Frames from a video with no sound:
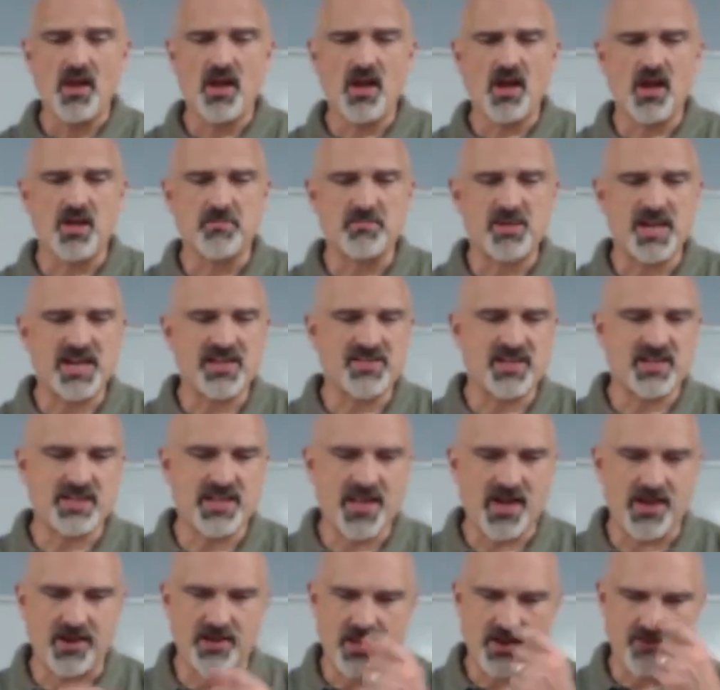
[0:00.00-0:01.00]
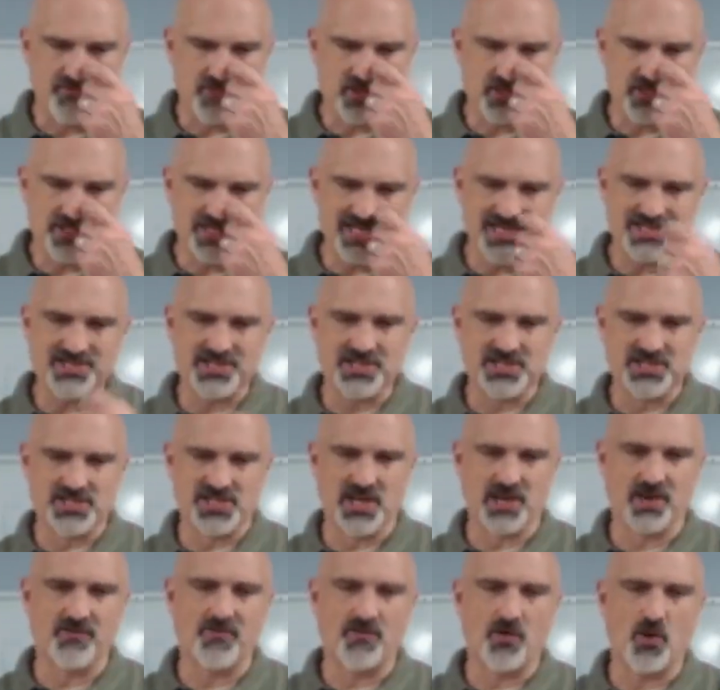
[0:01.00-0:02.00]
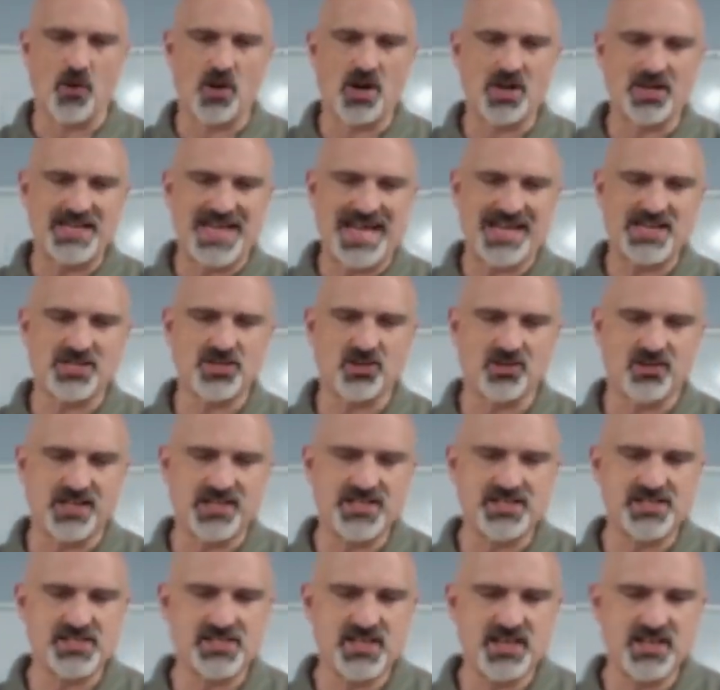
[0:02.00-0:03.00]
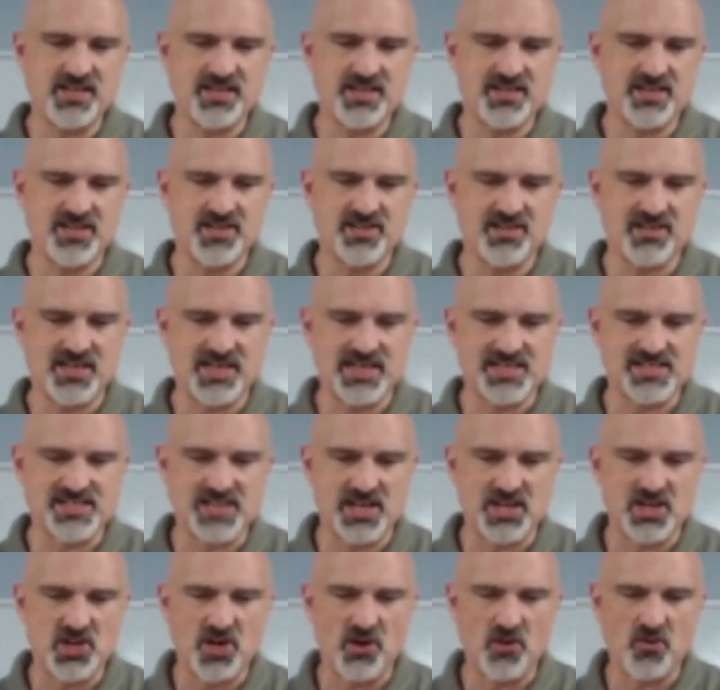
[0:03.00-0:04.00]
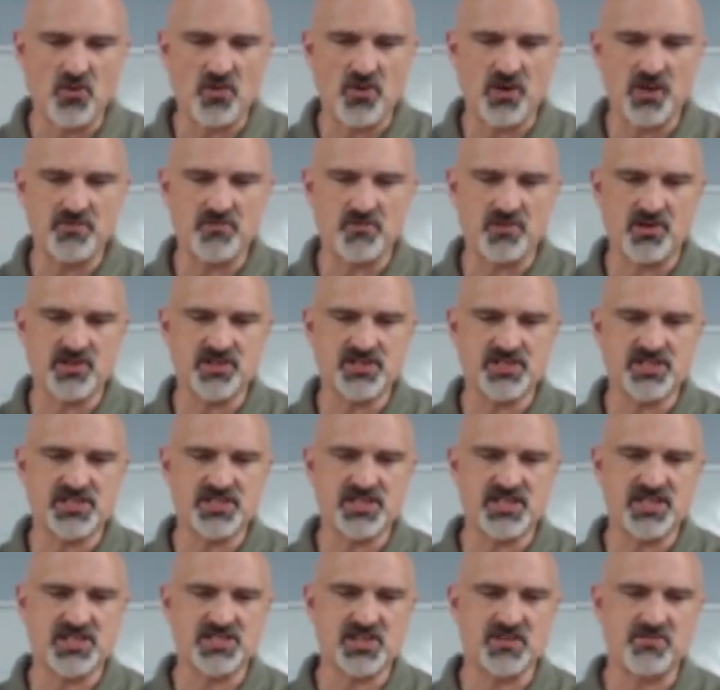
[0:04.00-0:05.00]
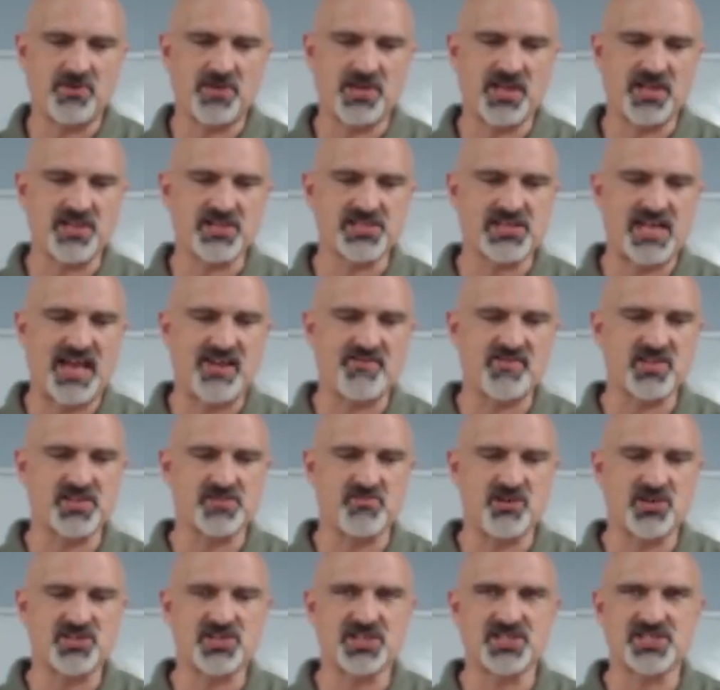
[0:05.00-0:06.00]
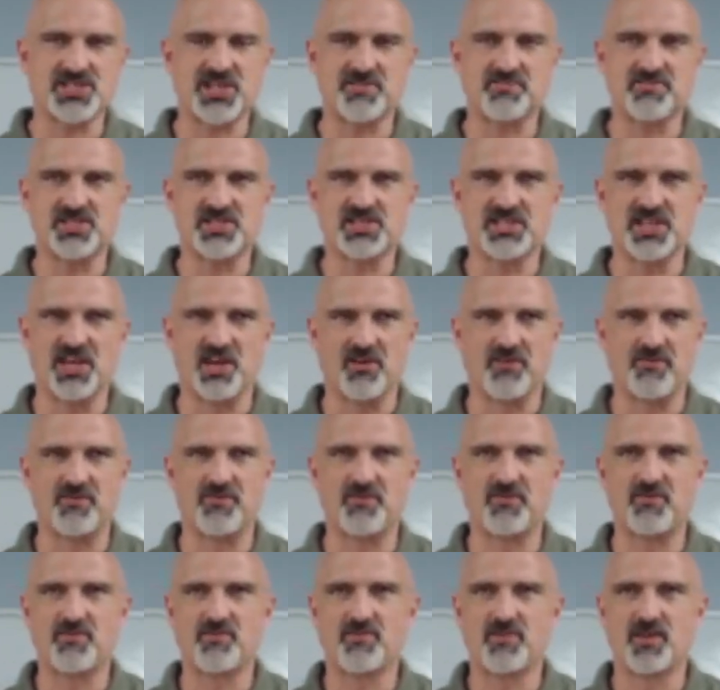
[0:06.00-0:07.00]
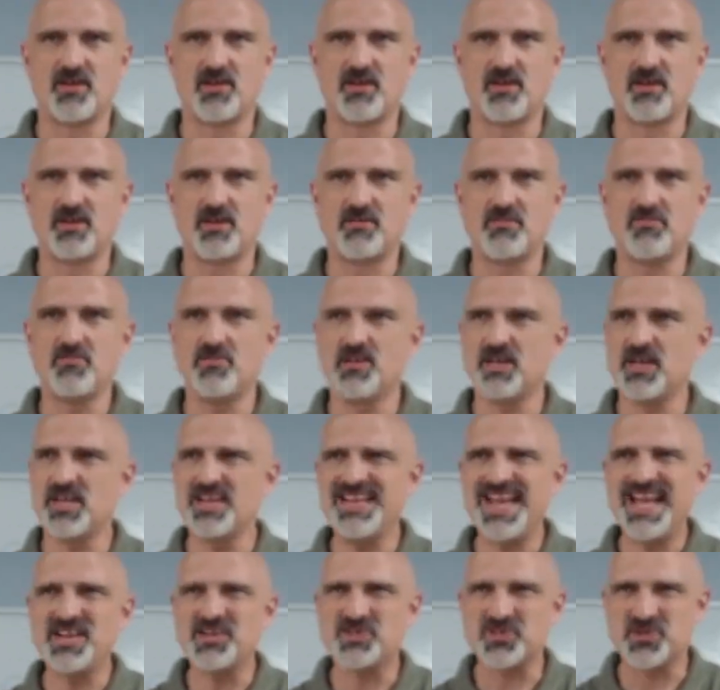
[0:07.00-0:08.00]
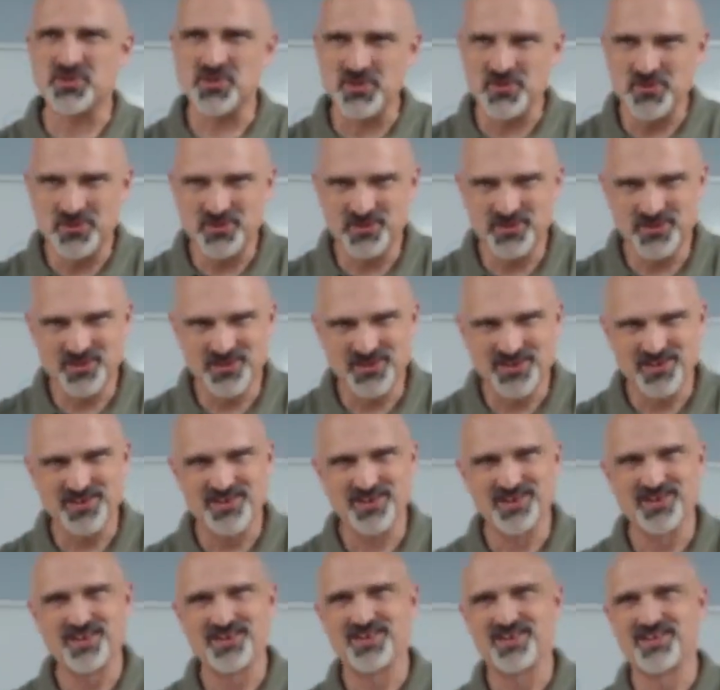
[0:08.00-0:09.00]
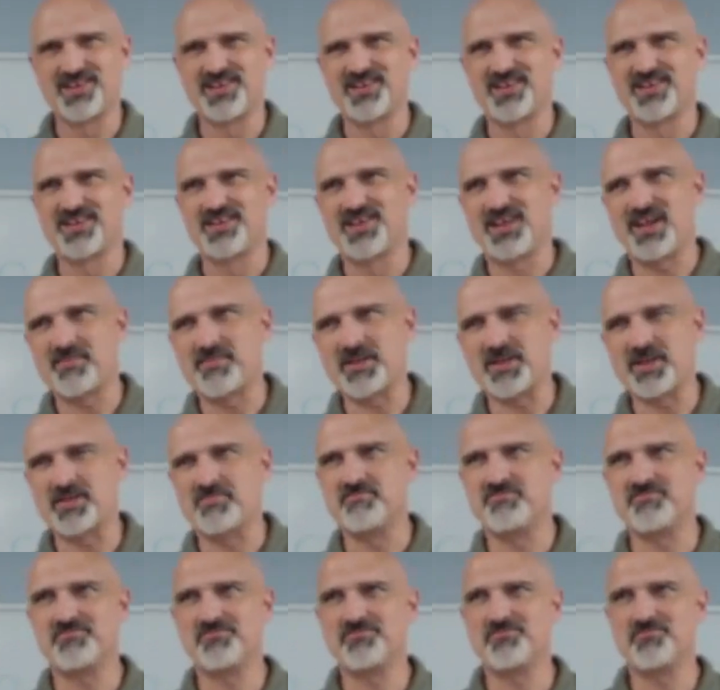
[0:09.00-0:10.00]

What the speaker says: But I think that first sentence there, for our natural instinct is that no one wants to see someone else have as much as himself. Isn't that true? I mean,